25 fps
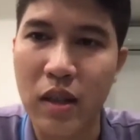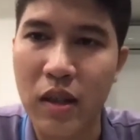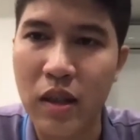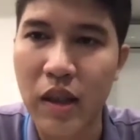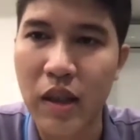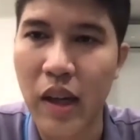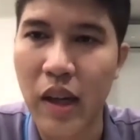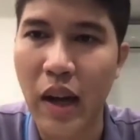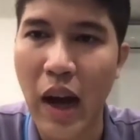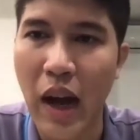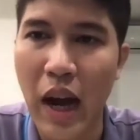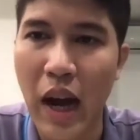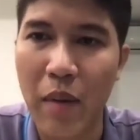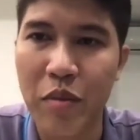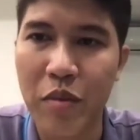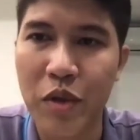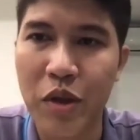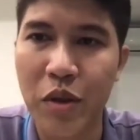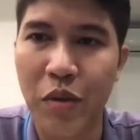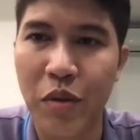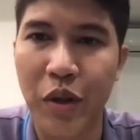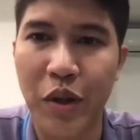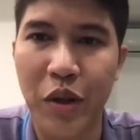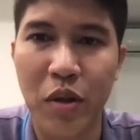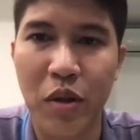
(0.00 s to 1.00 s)
can help to
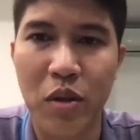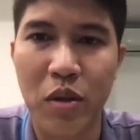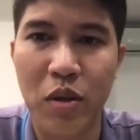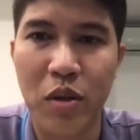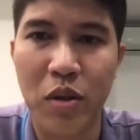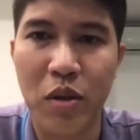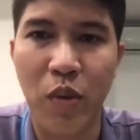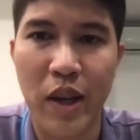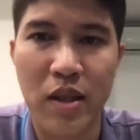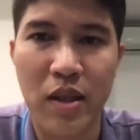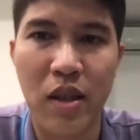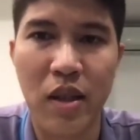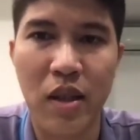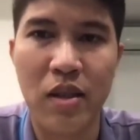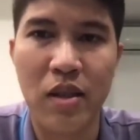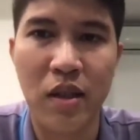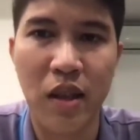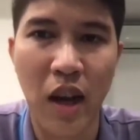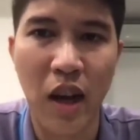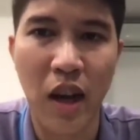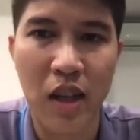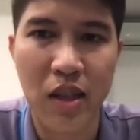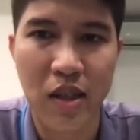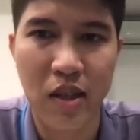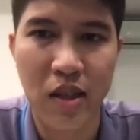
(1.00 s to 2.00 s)
reduce waste
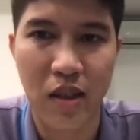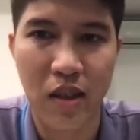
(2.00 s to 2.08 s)
scatter